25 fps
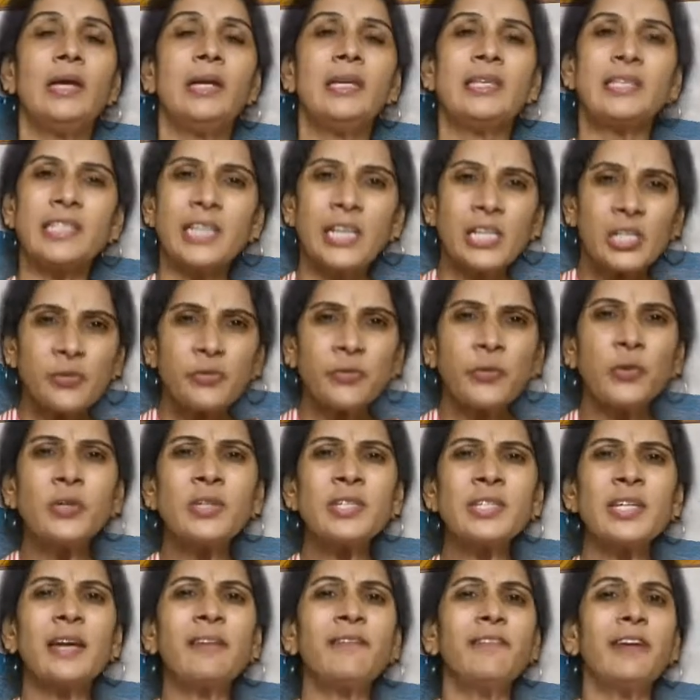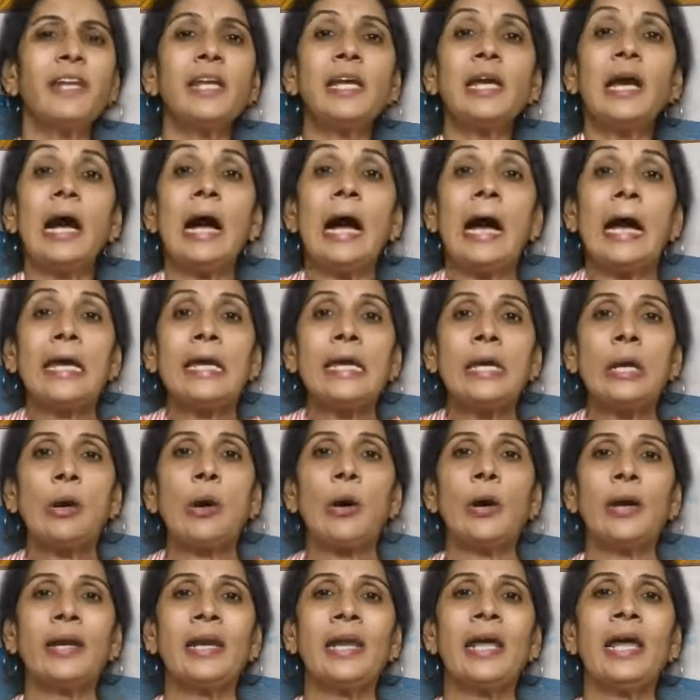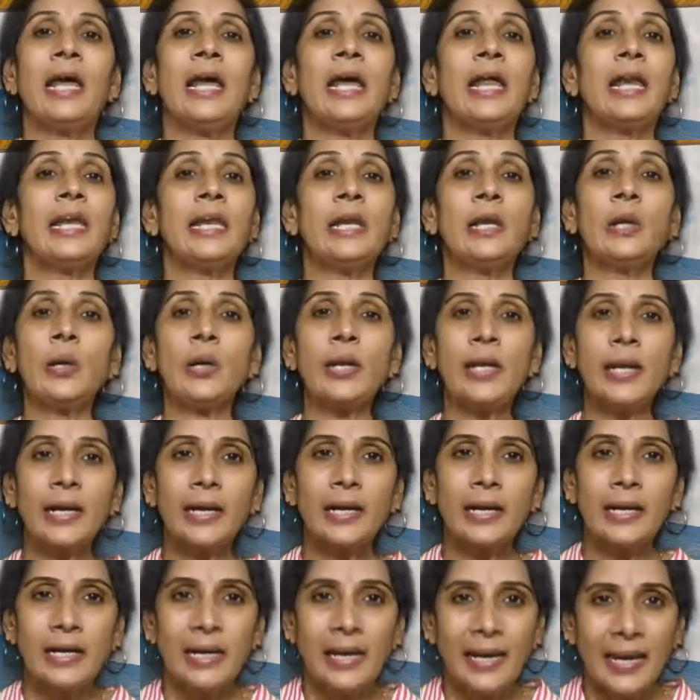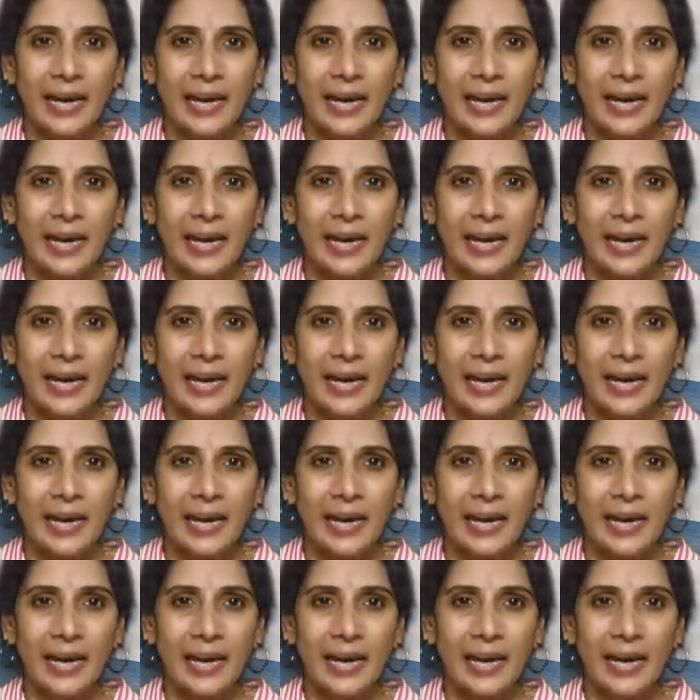Such foods are very high on linoleic